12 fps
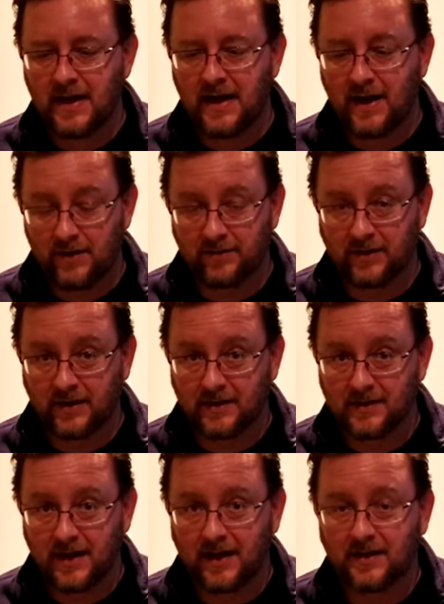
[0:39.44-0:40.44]
However,
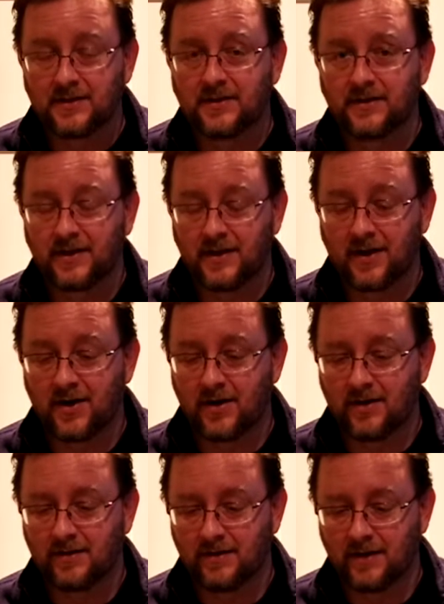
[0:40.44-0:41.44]
they
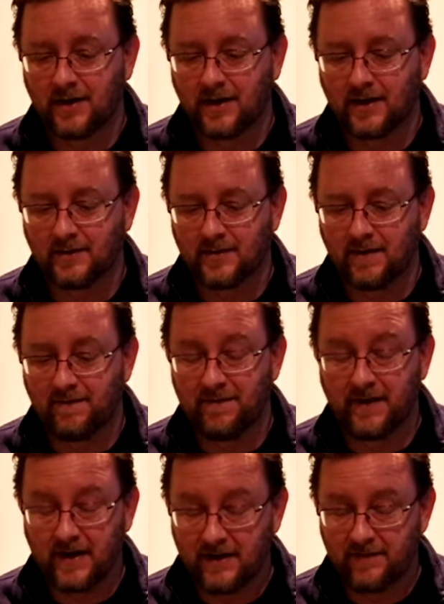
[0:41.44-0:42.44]
are
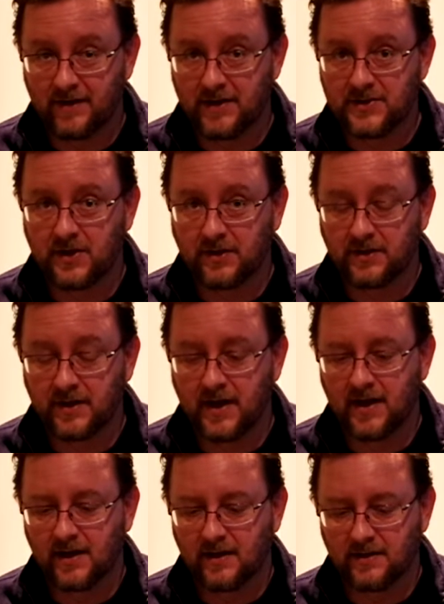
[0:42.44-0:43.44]
very, very solid,
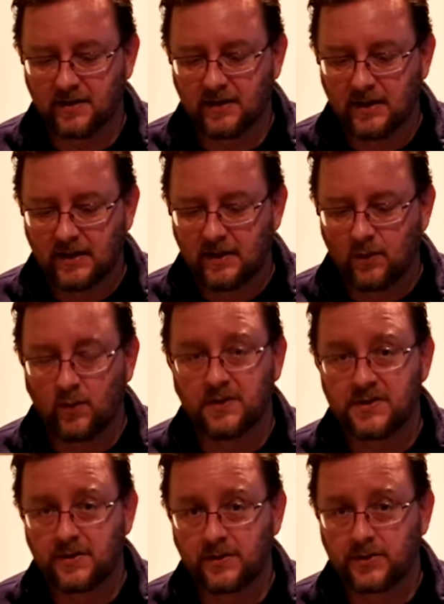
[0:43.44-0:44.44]
and
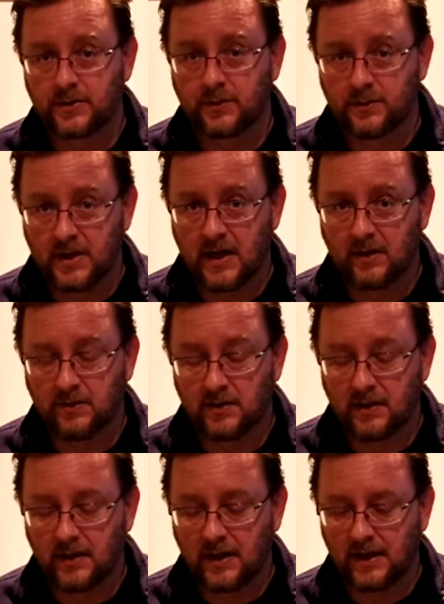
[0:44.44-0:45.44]
once they're screwed down,
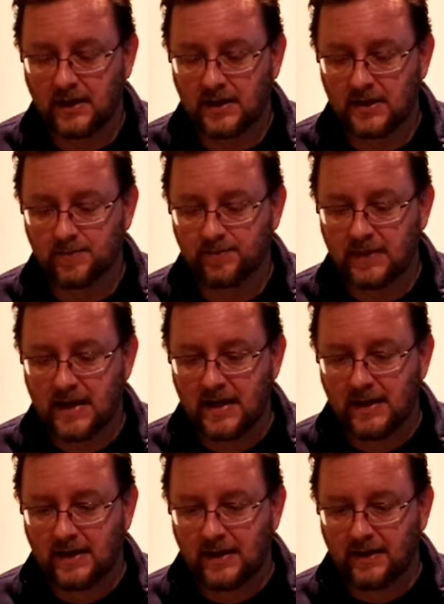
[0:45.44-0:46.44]

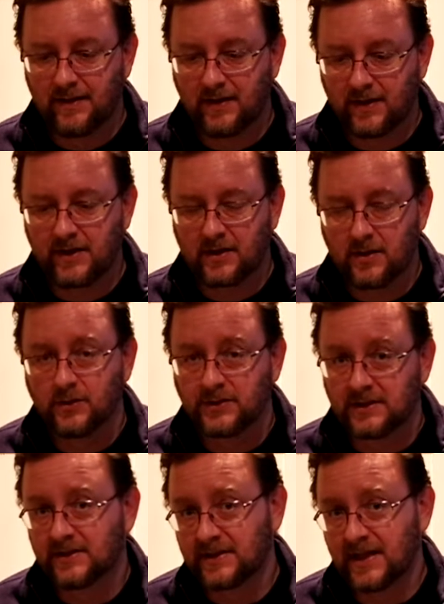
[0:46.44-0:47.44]
they're the
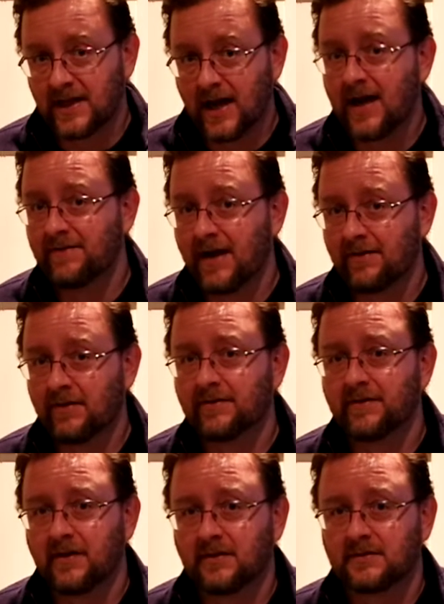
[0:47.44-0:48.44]
closest thing I've ever
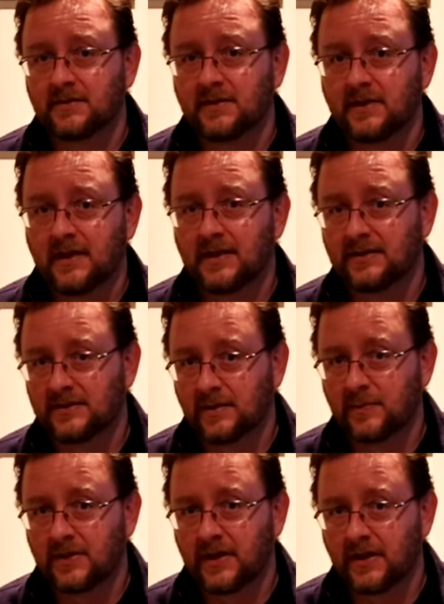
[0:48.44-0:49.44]
felt in a
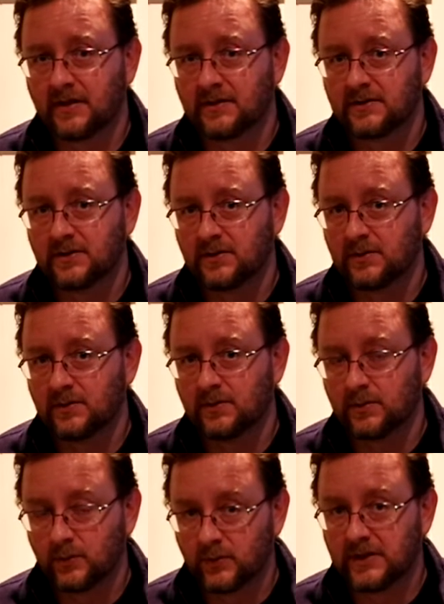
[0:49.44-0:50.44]
simulator to
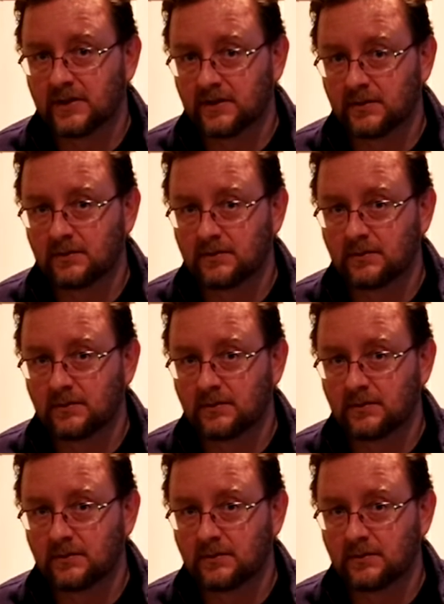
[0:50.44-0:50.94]
real